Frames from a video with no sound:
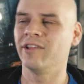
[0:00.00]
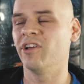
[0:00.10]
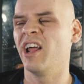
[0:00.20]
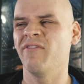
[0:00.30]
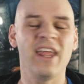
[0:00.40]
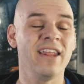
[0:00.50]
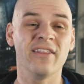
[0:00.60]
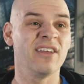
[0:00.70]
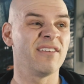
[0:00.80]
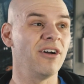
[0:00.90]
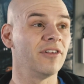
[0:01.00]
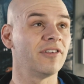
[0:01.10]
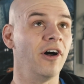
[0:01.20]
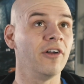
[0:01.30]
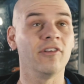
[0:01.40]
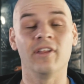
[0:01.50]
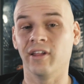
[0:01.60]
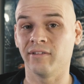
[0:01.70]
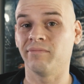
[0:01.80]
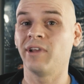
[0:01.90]
I don't have any of the consoles of
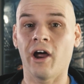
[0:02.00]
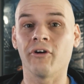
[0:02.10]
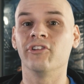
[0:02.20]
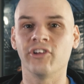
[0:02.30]
the current